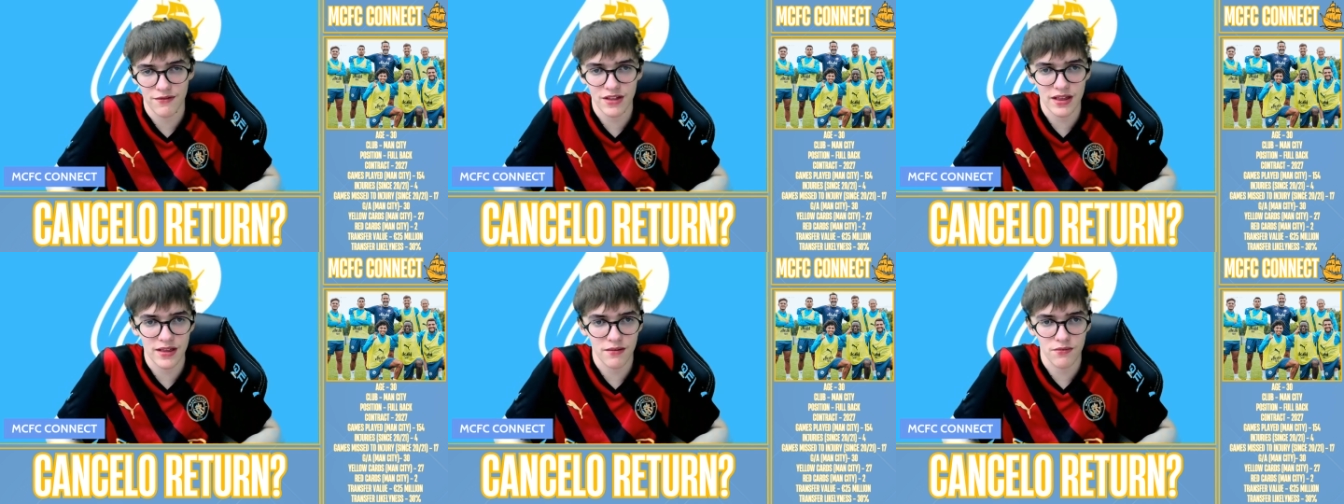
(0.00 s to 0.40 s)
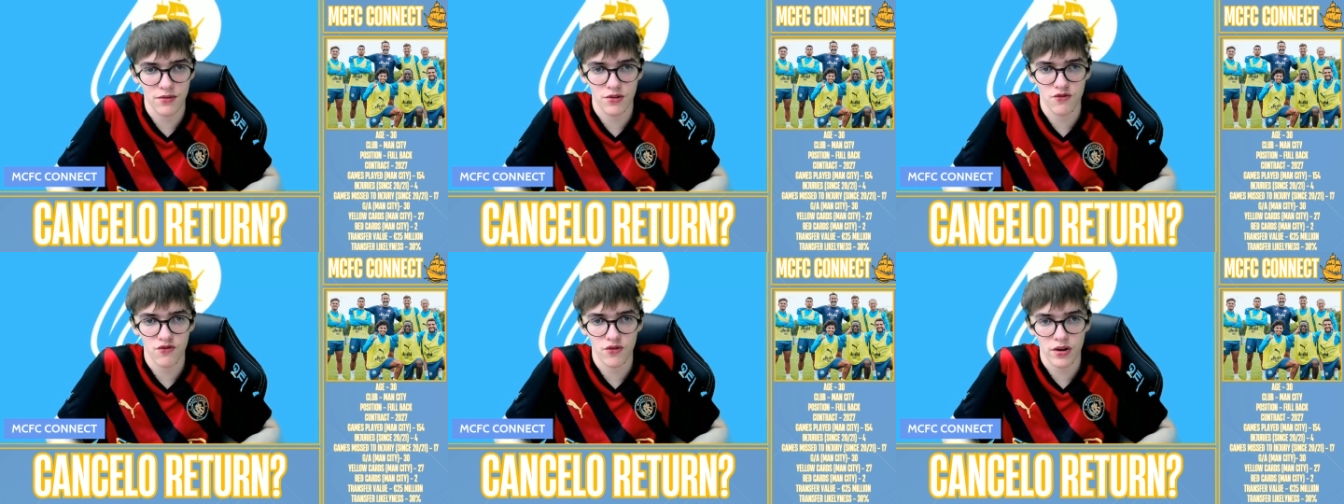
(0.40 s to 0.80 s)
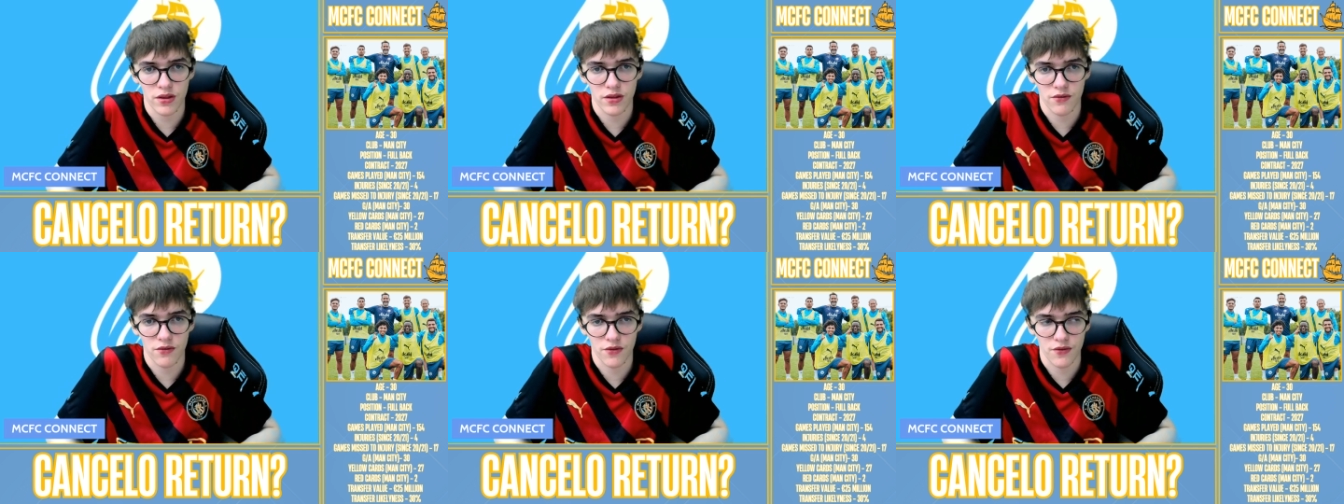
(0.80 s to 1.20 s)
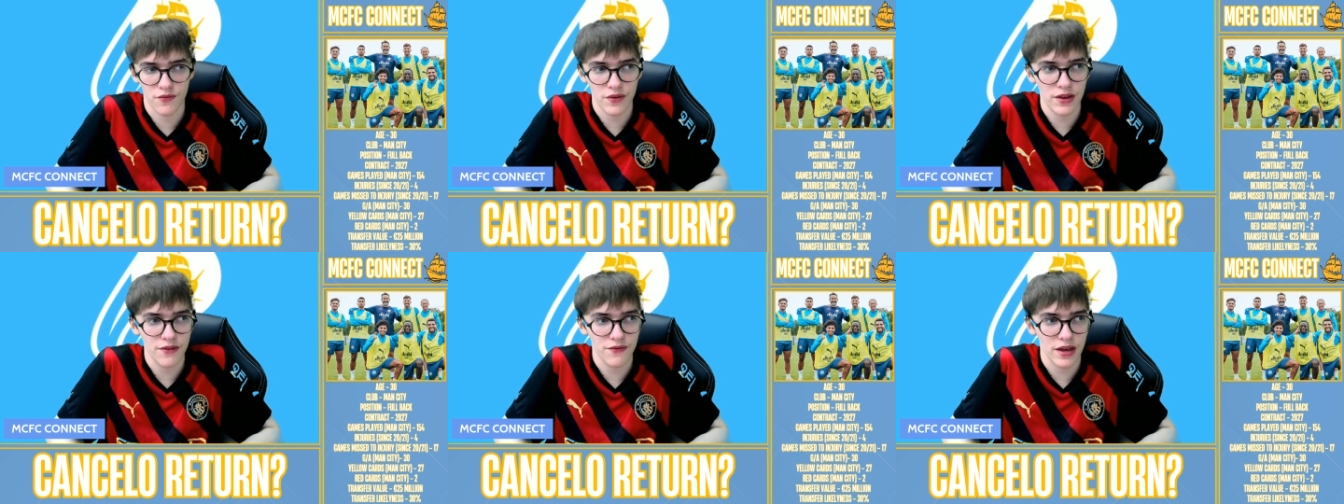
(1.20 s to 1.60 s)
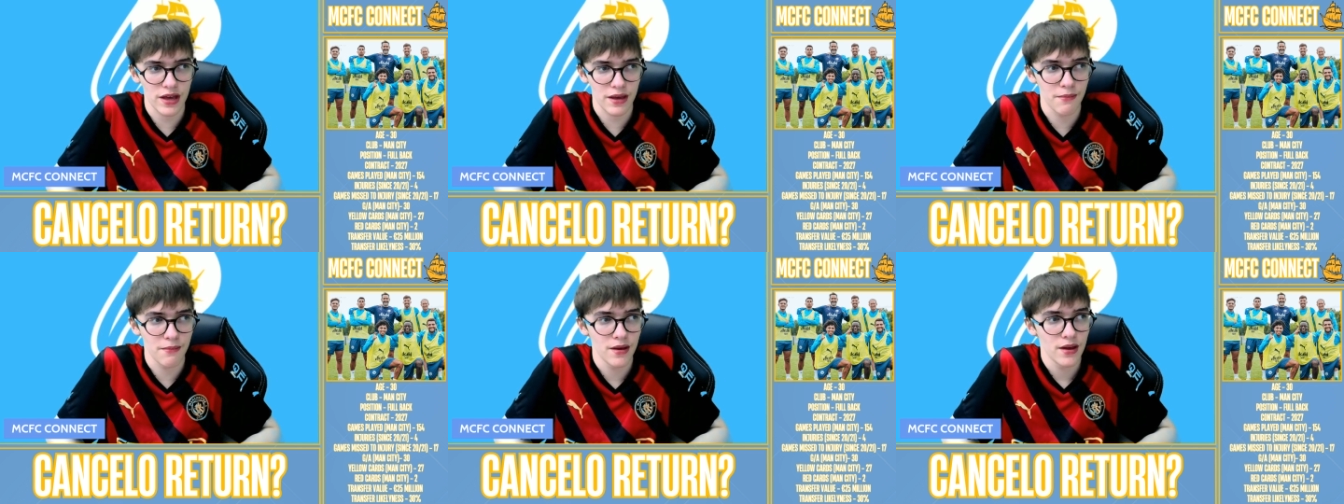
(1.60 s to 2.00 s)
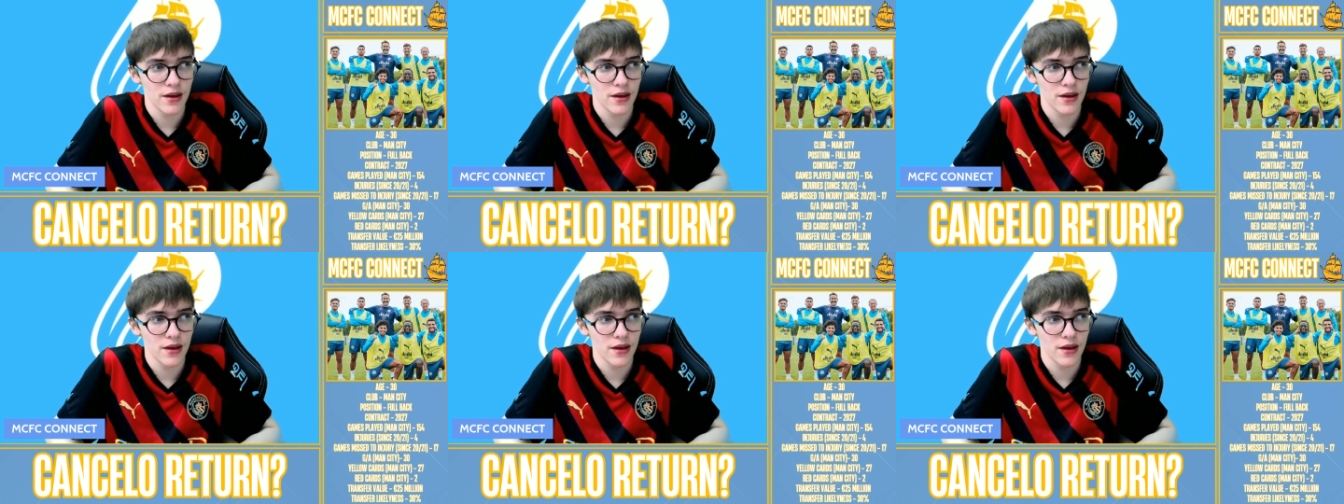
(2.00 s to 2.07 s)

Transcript: City were trying to look for a fee for him.